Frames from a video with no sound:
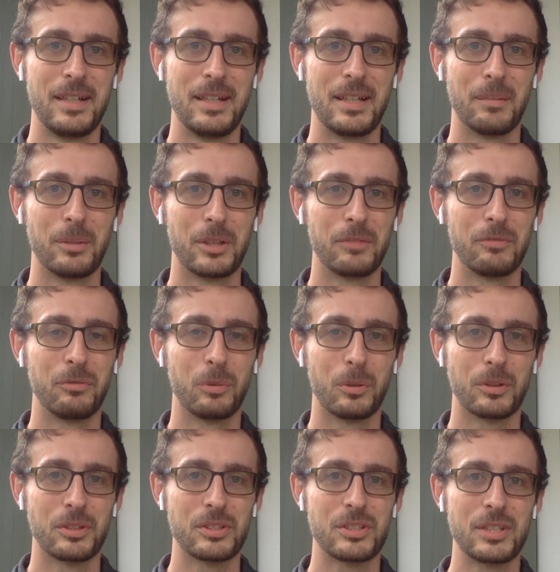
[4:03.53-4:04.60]
And I'm looking
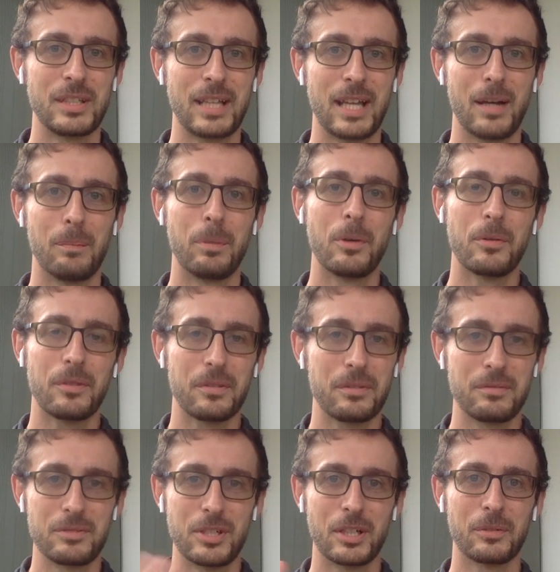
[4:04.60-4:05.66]
forward to seeing how both
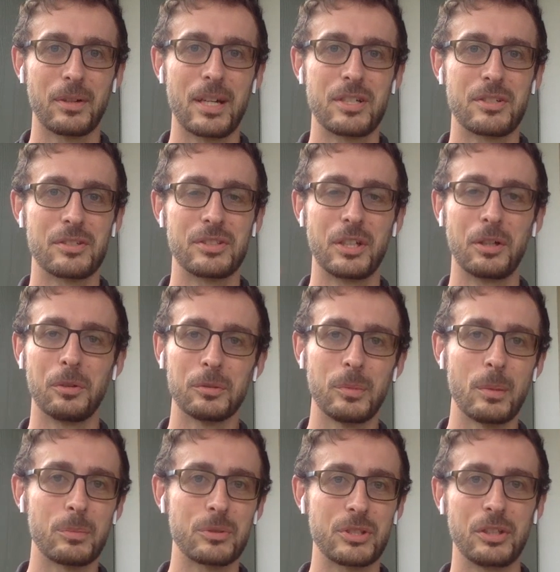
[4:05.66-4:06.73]
generations, the older
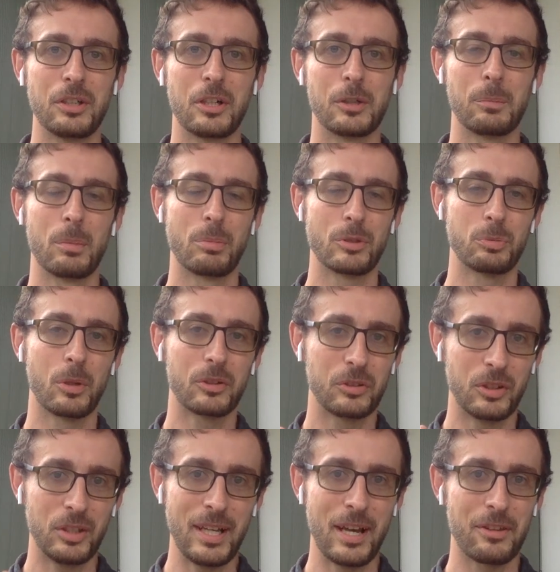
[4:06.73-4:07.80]
members and the younger members, work
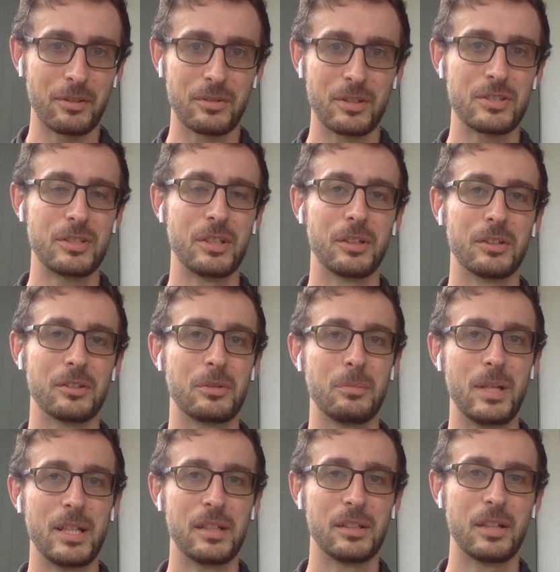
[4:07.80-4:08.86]
together this year to
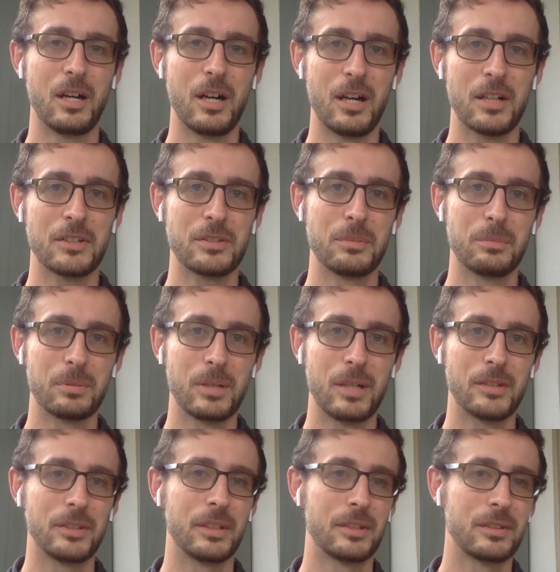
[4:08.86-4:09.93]
make an awesome
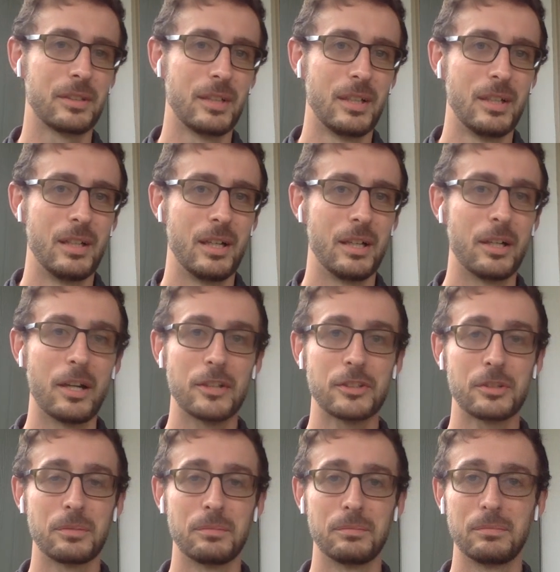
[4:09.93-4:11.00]
product, an
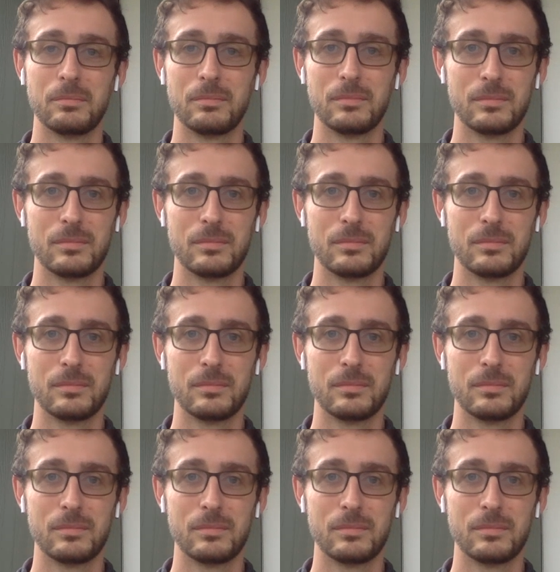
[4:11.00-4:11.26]
awesome